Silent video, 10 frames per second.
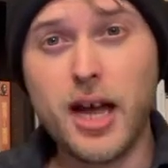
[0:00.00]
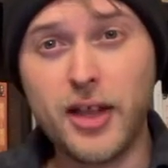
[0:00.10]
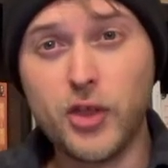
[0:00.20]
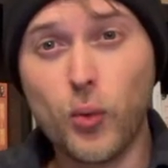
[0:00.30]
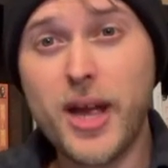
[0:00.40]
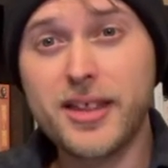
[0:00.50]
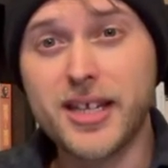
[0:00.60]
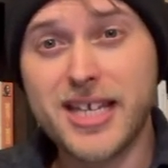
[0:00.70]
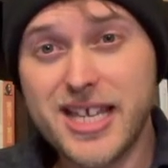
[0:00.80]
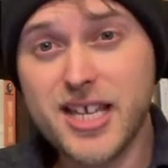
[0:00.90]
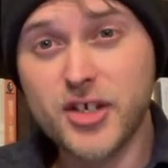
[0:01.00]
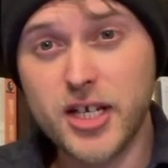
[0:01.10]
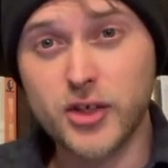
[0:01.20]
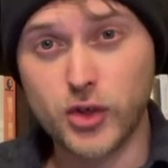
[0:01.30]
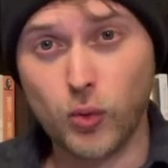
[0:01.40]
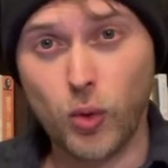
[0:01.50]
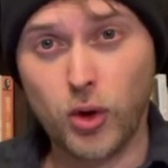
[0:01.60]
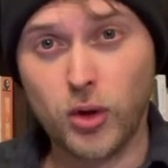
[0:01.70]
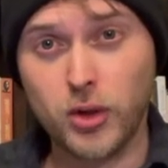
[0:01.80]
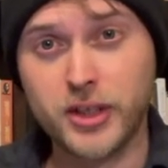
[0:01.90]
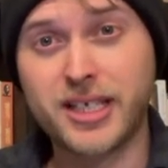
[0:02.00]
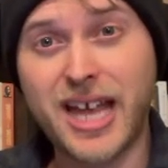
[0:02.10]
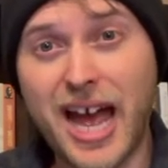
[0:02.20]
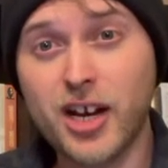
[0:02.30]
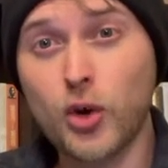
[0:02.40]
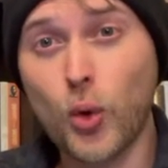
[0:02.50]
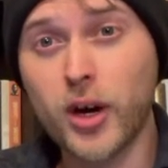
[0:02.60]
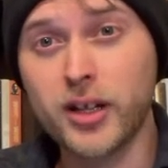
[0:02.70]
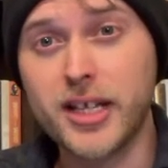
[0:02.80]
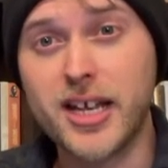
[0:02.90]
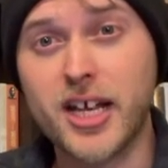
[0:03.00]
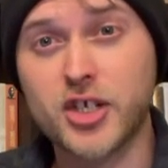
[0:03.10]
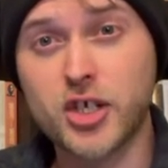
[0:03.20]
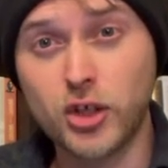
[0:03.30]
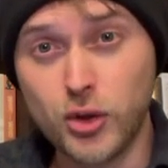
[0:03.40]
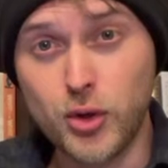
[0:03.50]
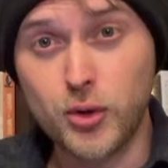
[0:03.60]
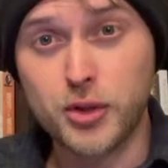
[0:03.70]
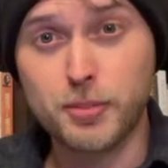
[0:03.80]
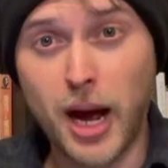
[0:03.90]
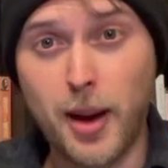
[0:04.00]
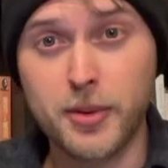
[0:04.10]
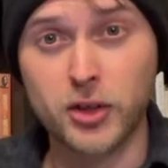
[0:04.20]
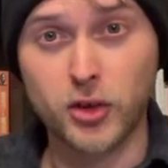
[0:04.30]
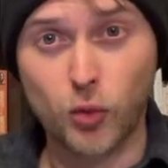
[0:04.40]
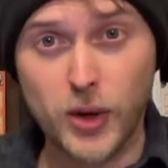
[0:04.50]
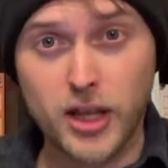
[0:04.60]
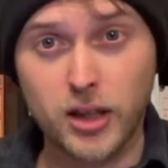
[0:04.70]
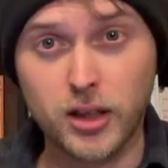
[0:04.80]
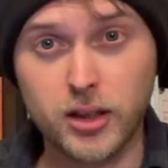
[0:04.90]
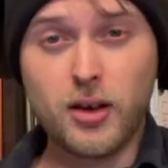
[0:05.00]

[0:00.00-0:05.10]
And the way that he sees the world categorically excludes popular will.